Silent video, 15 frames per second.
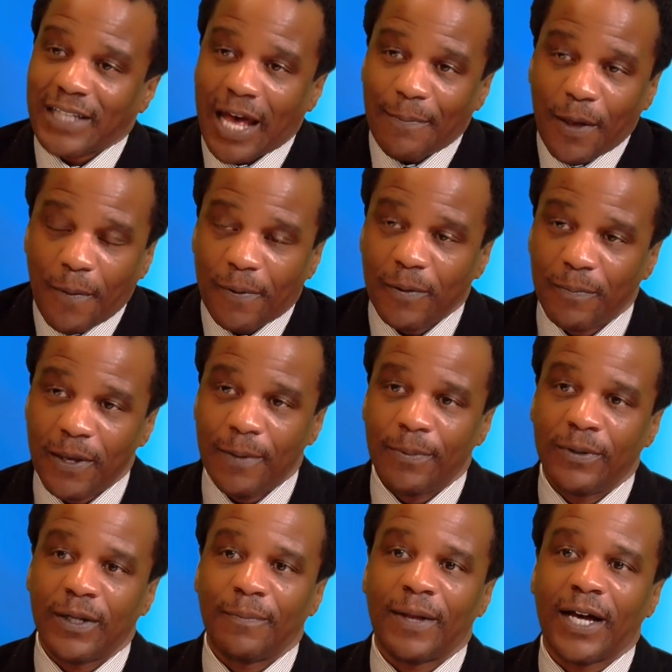to stop helping
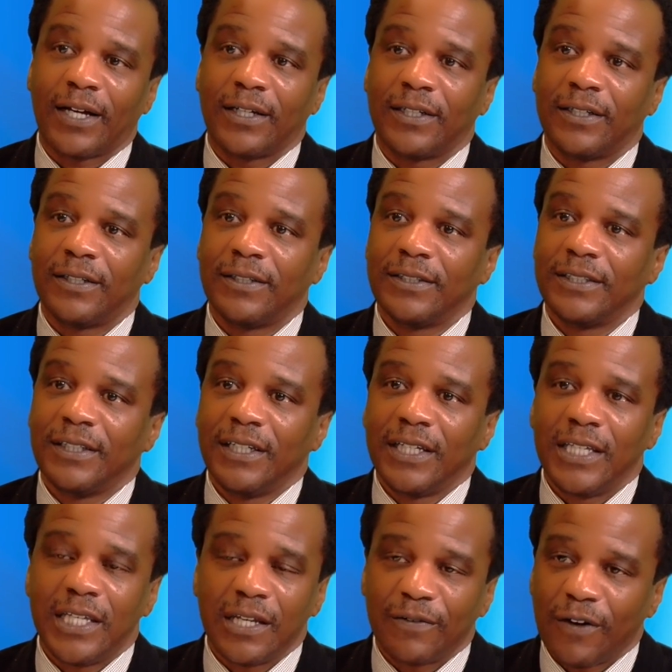people. I'm not going to
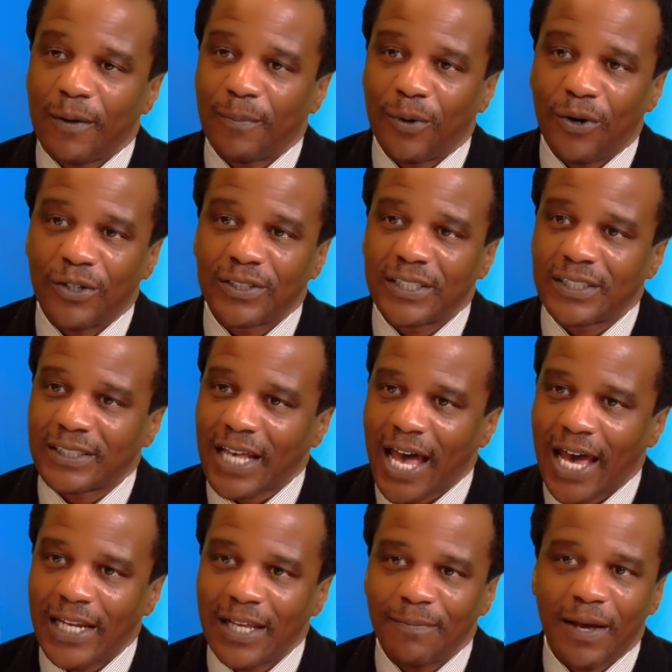give up on
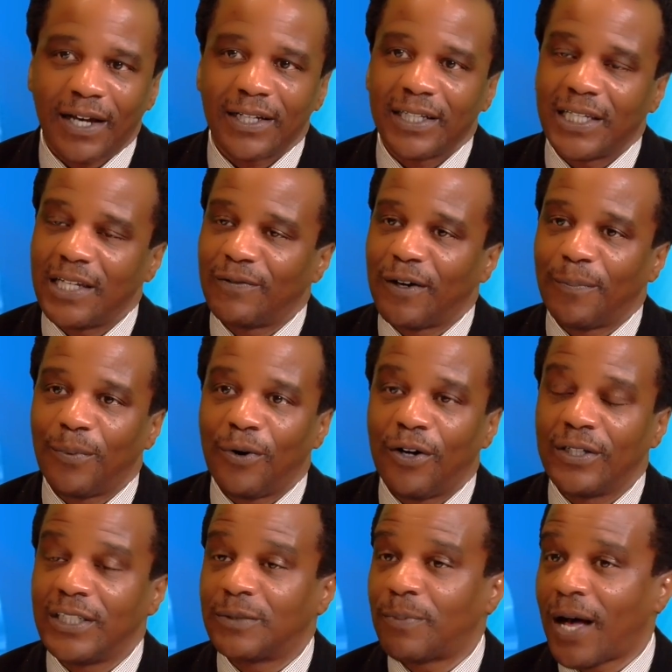society. I'm not going to give up
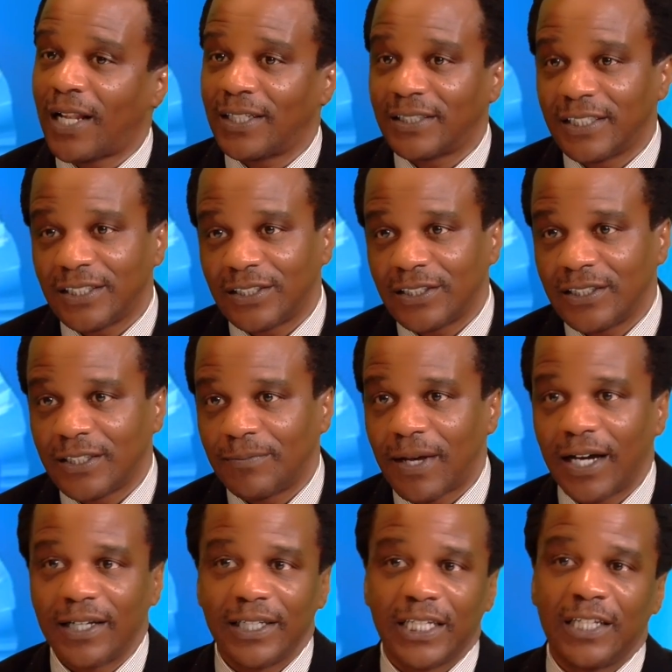on these politicians. I'm
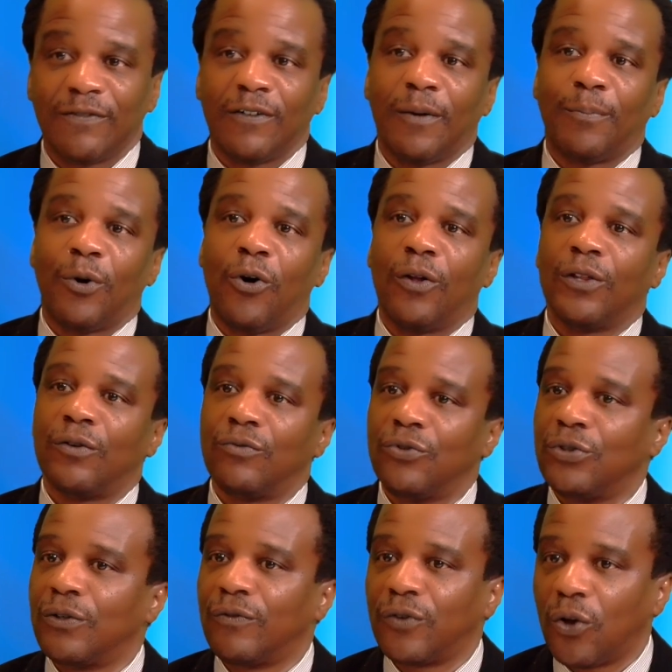not going to give up on the
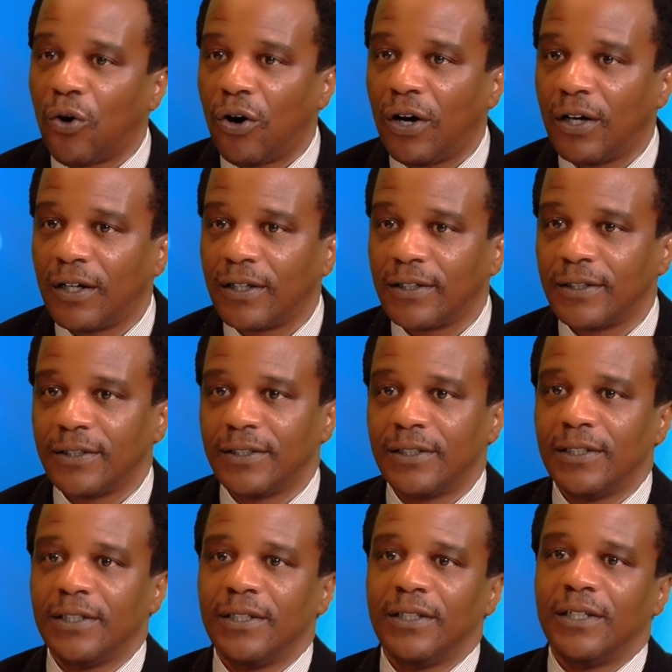rule of law.
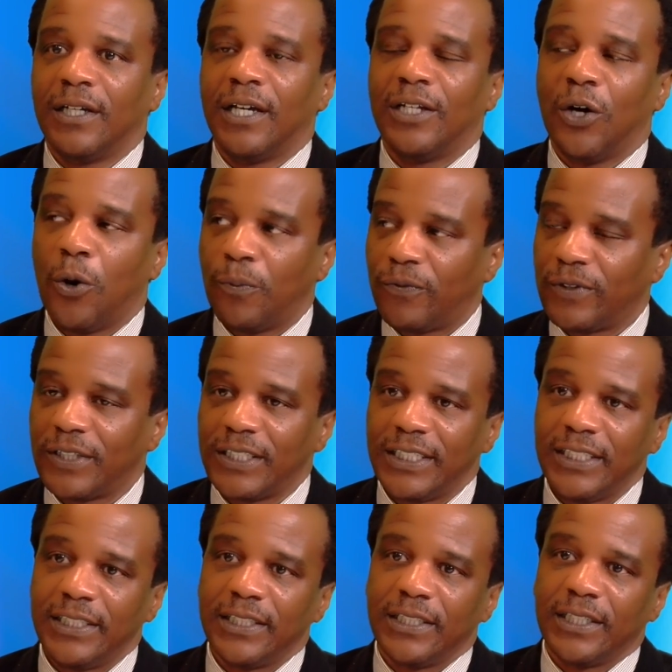And
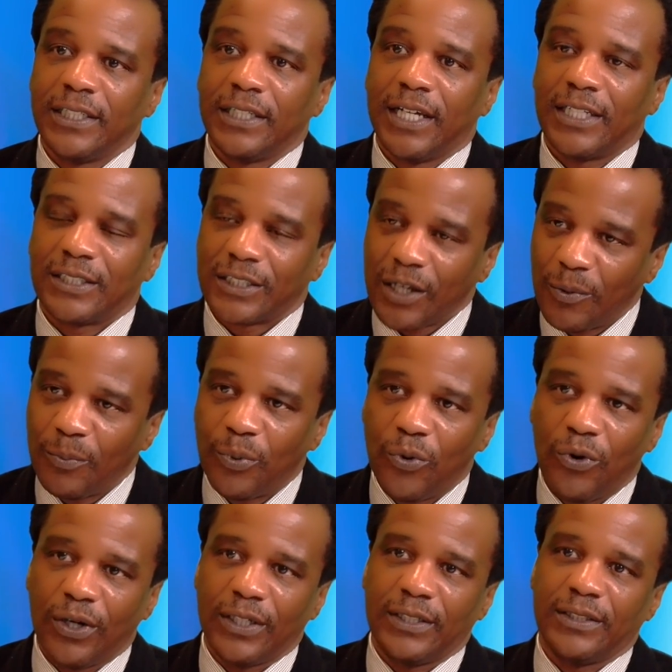hopefully, at some
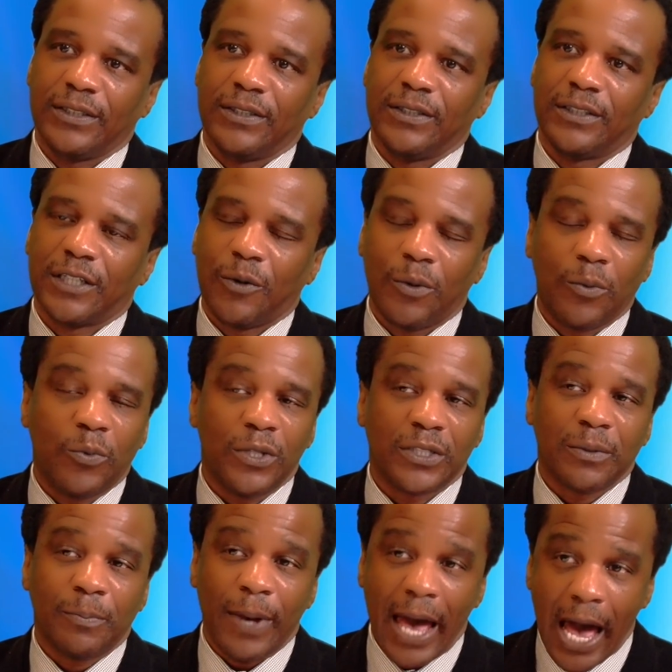point, someone with
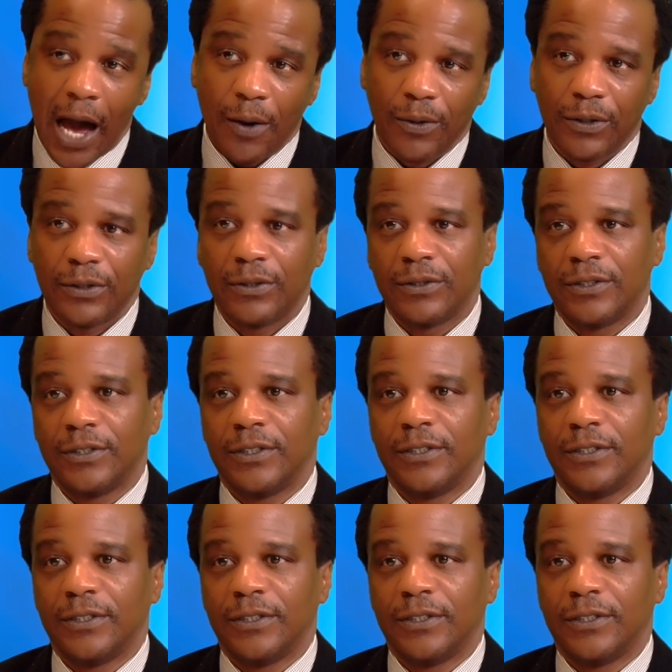some power